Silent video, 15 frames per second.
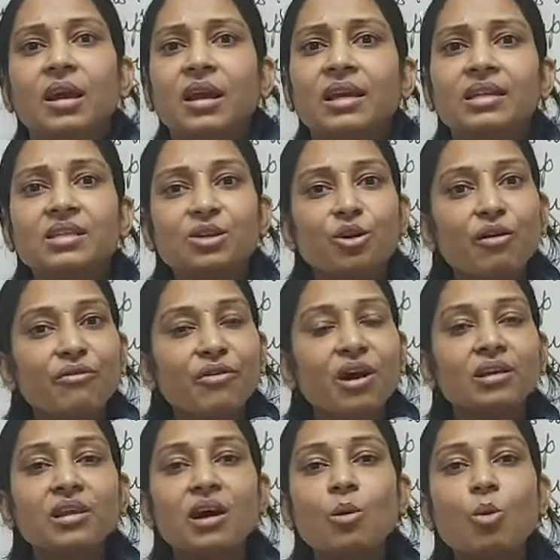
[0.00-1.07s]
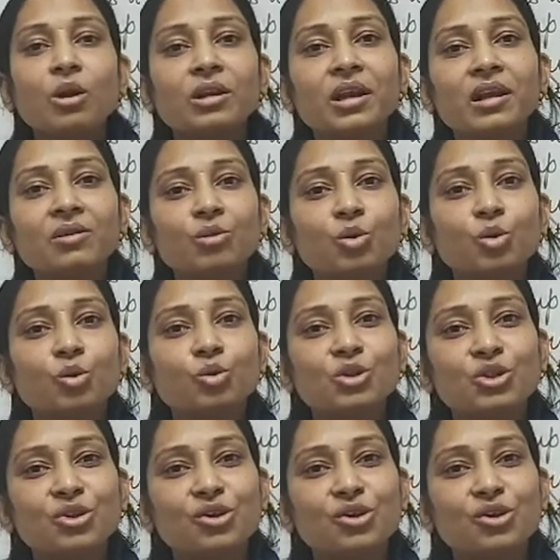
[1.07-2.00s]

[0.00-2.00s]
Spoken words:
Instead of Radha, what can you use,